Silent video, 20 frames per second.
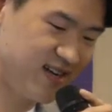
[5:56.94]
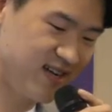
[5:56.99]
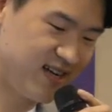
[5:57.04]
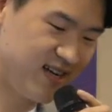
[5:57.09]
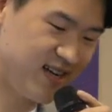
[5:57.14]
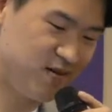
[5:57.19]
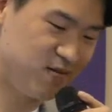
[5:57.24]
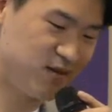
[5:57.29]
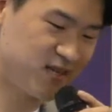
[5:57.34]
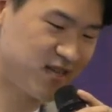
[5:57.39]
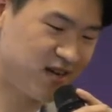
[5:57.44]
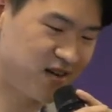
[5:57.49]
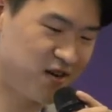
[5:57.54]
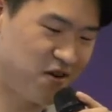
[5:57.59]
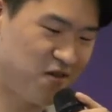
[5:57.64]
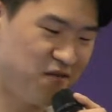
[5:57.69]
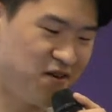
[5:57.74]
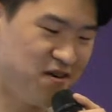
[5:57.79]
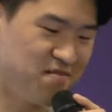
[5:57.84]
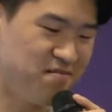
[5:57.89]
and I was
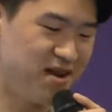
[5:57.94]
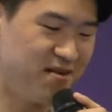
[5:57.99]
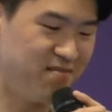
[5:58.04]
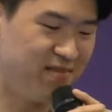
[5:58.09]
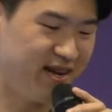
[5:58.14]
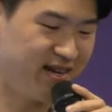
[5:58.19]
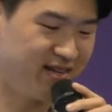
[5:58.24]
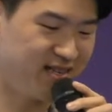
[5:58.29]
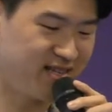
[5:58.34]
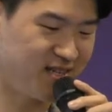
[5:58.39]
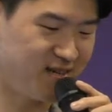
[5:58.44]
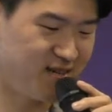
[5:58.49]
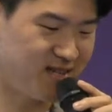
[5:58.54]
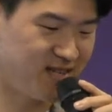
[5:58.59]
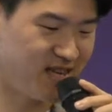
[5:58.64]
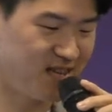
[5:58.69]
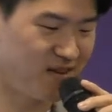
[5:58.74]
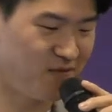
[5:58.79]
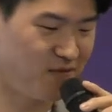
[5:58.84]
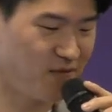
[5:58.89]
hungover in my bed
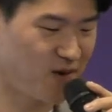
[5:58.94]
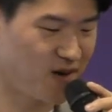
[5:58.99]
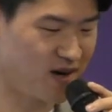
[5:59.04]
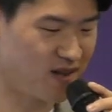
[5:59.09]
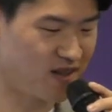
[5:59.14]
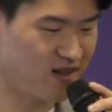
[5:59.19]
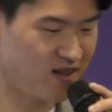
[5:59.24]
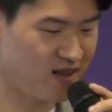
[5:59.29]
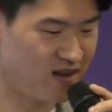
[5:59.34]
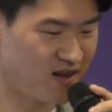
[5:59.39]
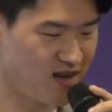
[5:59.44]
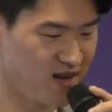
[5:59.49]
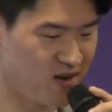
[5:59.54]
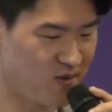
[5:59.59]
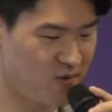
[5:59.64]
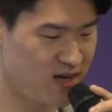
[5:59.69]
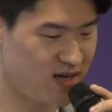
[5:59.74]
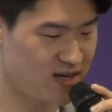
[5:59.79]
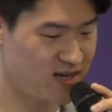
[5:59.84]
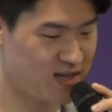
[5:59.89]
Tuesday the 4th
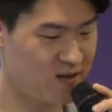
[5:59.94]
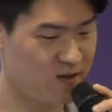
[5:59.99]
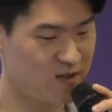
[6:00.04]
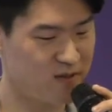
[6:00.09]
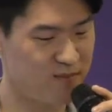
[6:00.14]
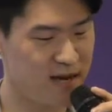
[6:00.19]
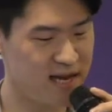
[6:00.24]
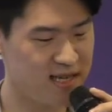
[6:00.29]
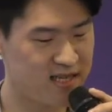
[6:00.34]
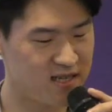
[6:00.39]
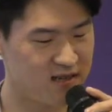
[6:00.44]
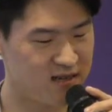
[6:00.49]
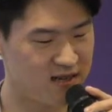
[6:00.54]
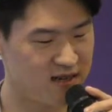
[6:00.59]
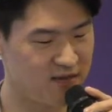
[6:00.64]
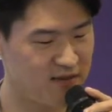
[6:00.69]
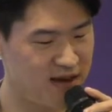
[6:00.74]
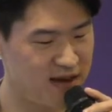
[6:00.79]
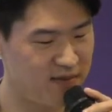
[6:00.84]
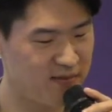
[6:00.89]
when a close pastor of the
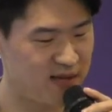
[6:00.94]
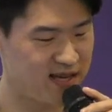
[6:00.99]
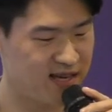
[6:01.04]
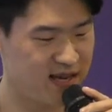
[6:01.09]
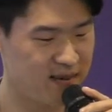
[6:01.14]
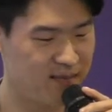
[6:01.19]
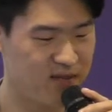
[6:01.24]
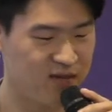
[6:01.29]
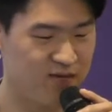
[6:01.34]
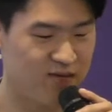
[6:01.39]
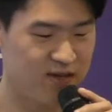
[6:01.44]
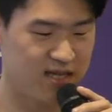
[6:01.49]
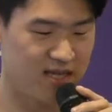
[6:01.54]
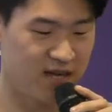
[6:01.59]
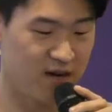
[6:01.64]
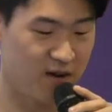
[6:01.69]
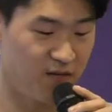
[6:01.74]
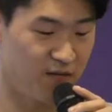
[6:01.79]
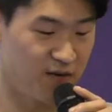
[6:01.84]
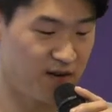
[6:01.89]
family came to visit
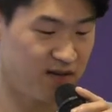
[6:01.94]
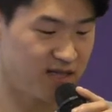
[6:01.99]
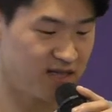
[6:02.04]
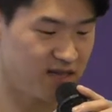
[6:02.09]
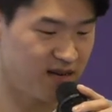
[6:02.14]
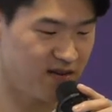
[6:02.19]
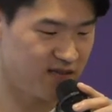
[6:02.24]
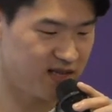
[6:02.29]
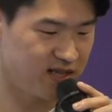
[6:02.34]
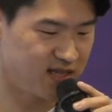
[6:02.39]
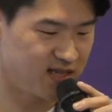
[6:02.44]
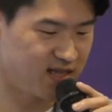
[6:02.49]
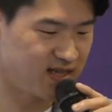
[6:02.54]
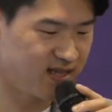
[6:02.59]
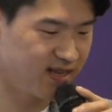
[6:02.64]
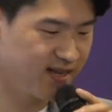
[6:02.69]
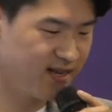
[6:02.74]
home for a service.